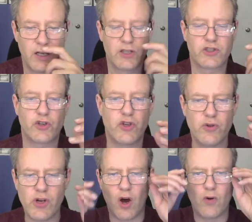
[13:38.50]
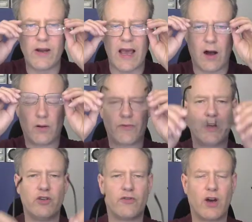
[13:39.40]
so you know now that
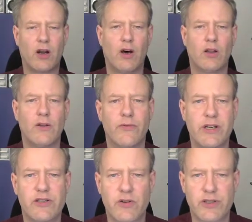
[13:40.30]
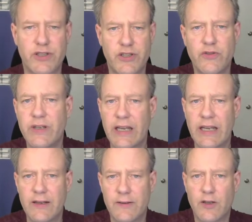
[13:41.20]
you've got all of the resources you
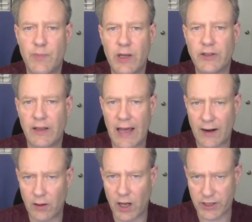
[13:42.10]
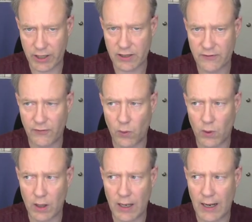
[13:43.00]
need to build the ladder logics for